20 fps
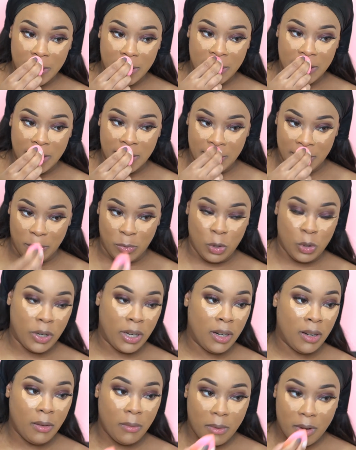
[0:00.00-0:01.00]
this in some
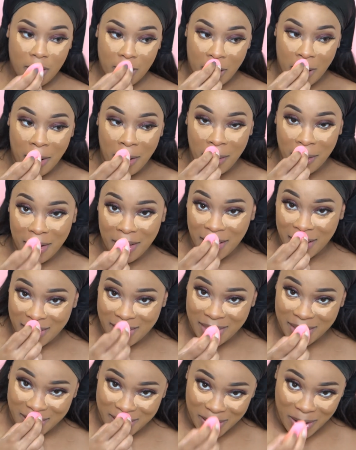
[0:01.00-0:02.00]
straight up water to
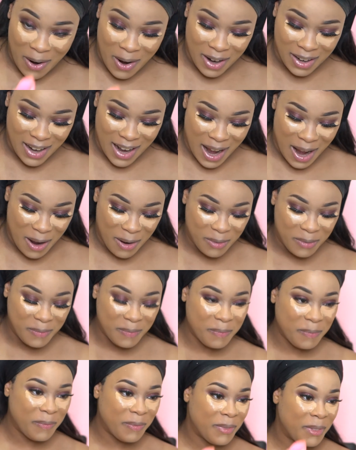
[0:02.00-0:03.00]
get the Dawn out.
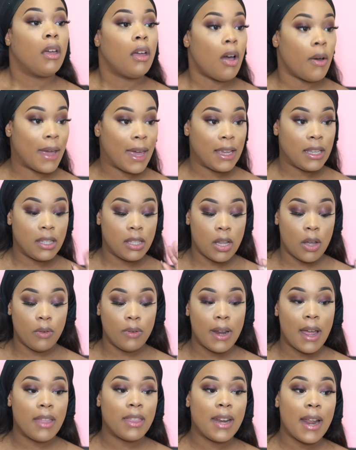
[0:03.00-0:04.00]
Okay, so
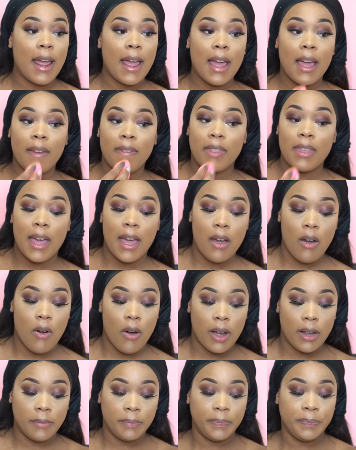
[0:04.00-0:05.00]
now that I have that
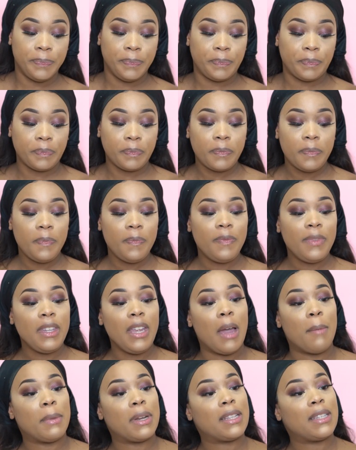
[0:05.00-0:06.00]
on,
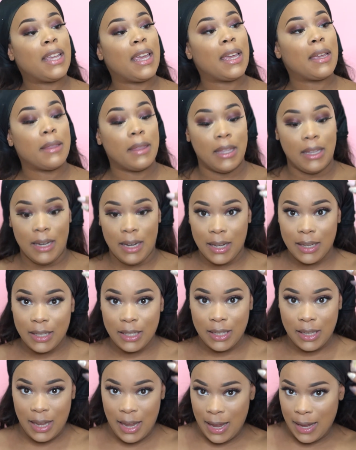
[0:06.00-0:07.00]
I'm gonna take the
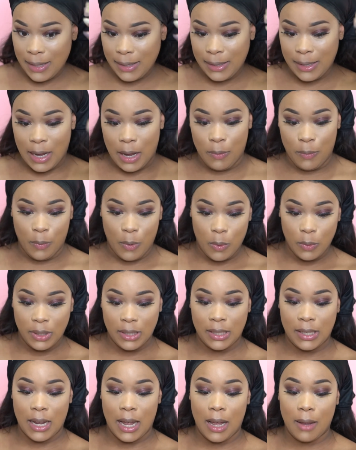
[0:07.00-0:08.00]
NYX Can't Stop, Won't
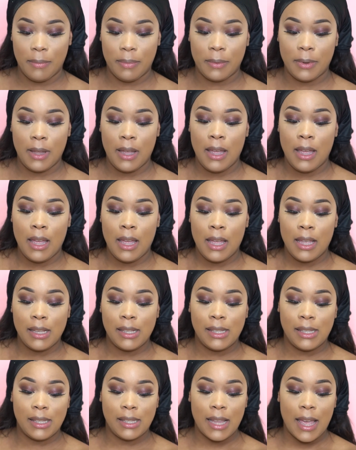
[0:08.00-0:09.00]
Stop
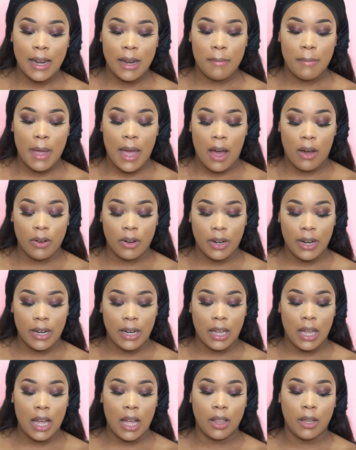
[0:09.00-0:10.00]
setting powder in
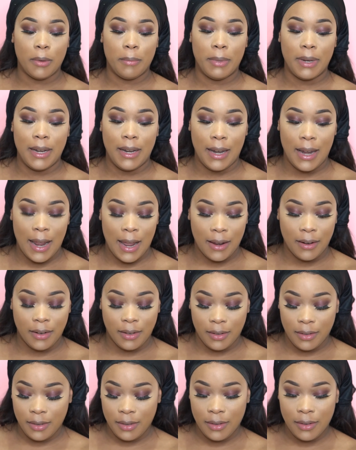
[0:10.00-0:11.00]
the color
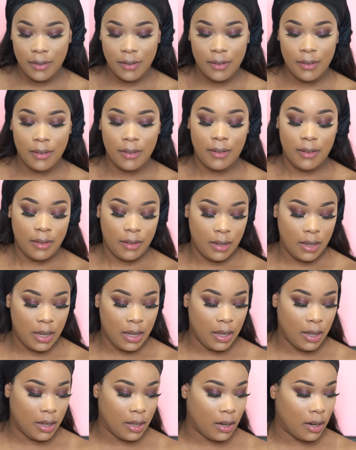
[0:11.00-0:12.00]
Banana,
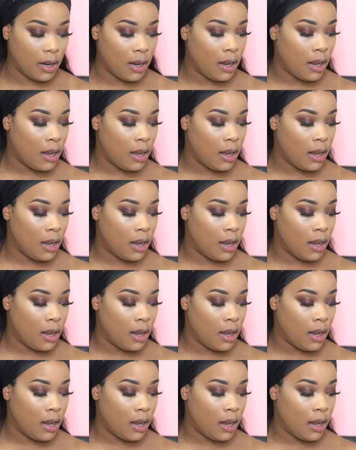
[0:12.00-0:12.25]
and